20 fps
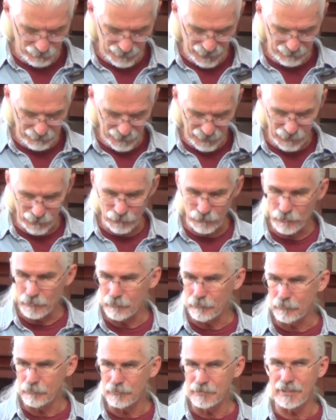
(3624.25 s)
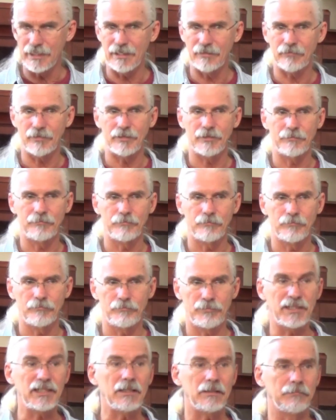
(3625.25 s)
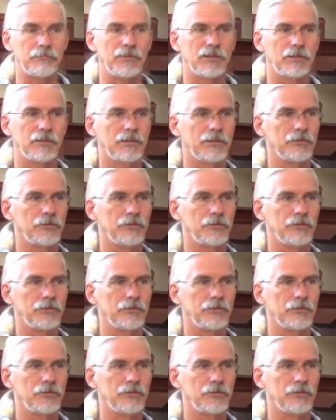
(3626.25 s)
it may be that you would have a beam